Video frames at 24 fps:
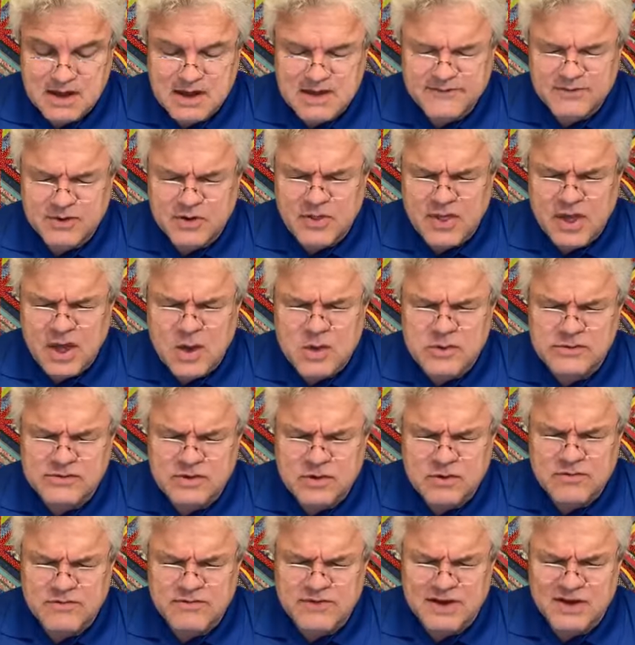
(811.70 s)
for those
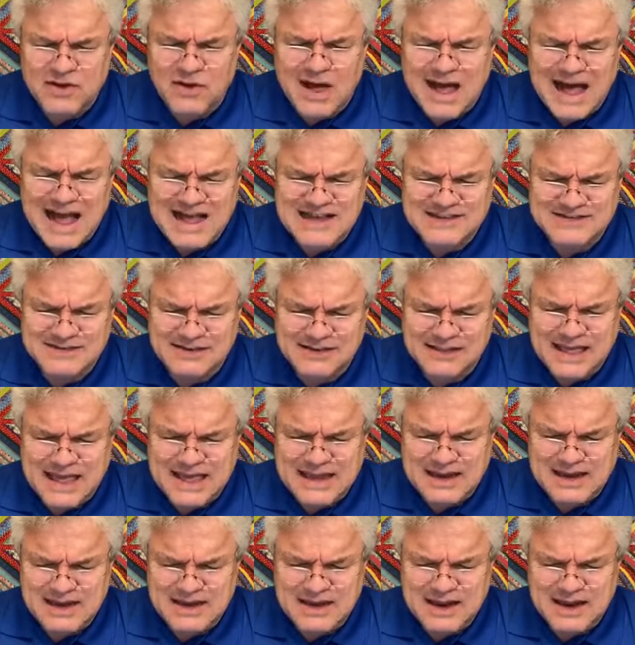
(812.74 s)
who feel
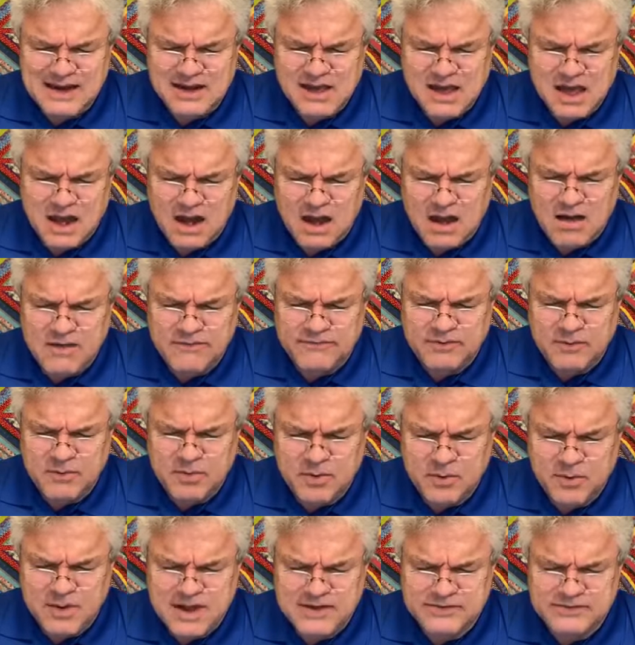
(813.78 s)
isolated and cut off from the
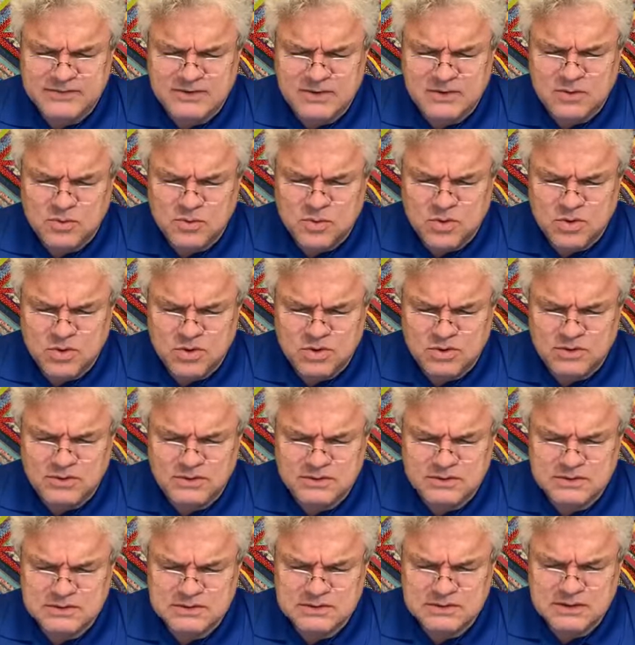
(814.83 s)
rest of the world.
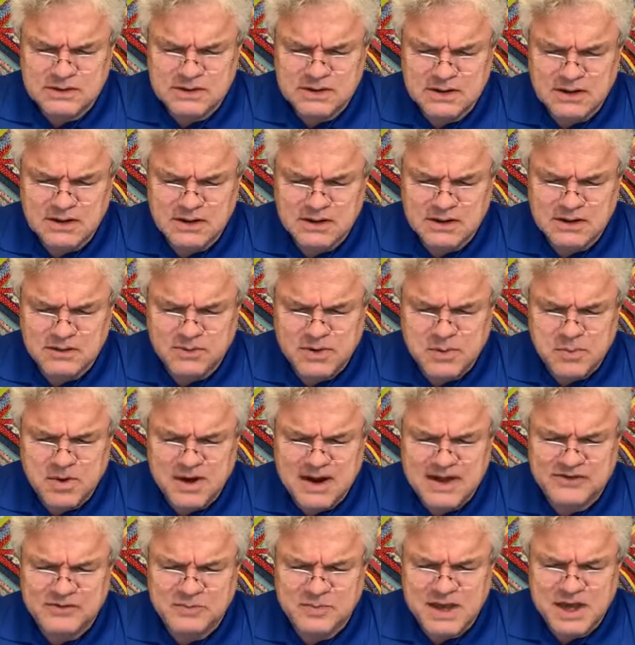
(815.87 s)
We
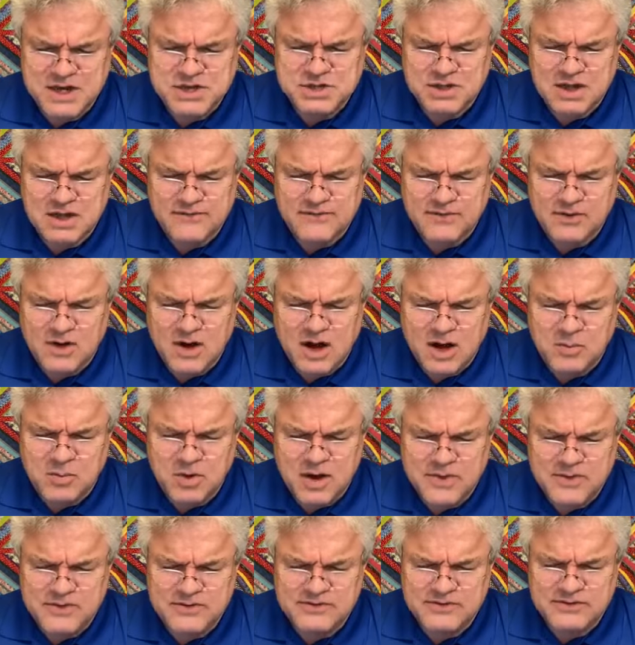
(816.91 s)
pray especially for our
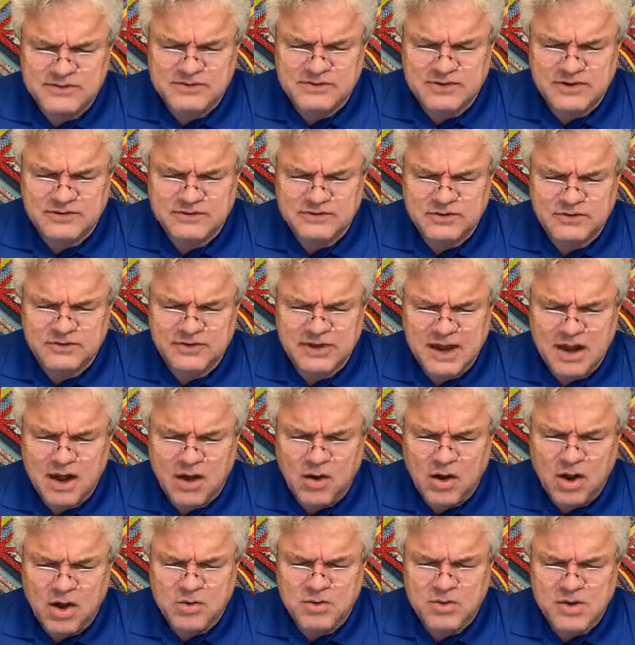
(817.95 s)
brothers and sisters in
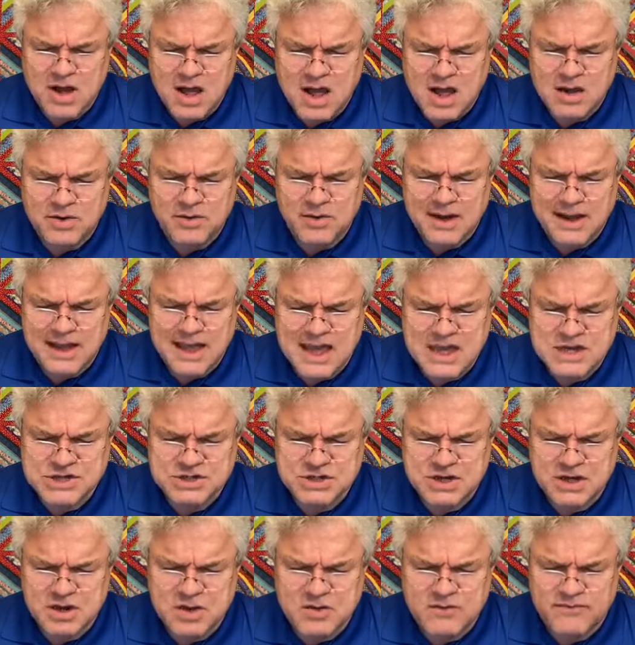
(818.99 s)
our own
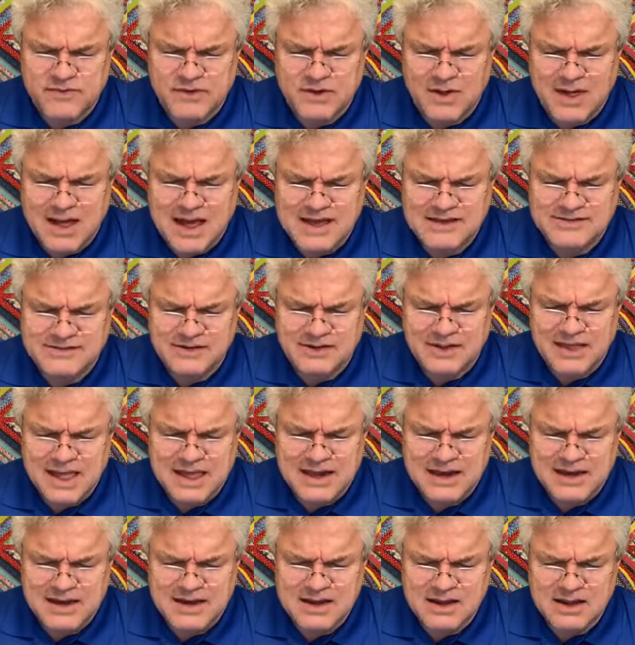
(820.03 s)
congregation who feel
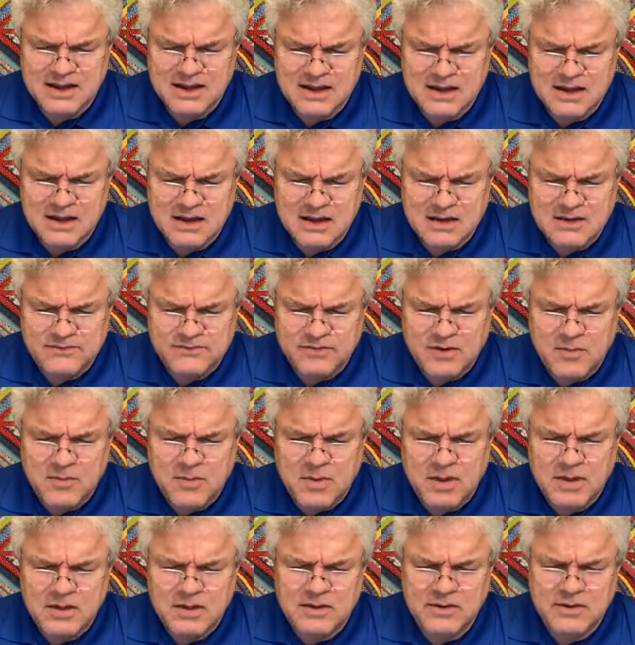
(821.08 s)
isolated
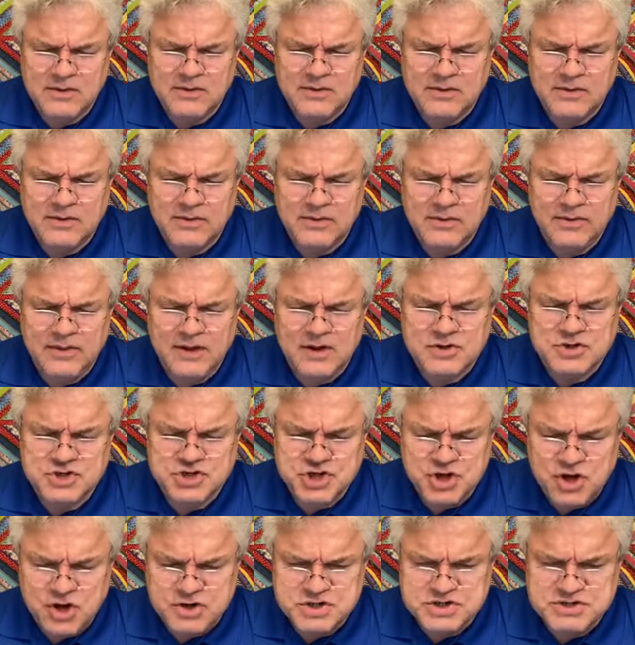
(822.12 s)
from their
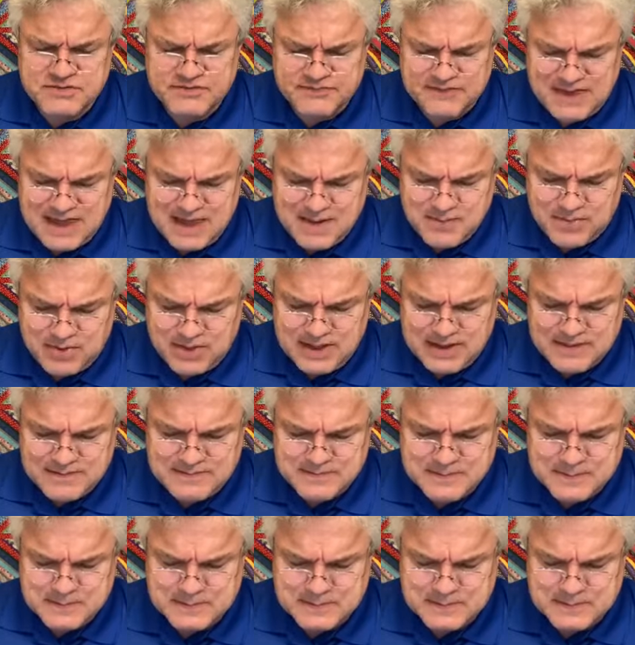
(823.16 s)
church family.